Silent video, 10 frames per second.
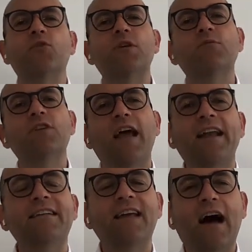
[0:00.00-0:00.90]
So he would
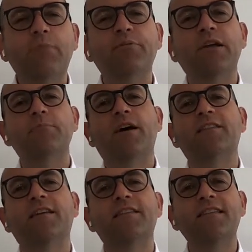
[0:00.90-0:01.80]
end up in
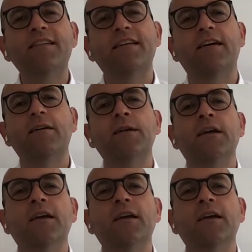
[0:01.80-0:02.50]
Pasadena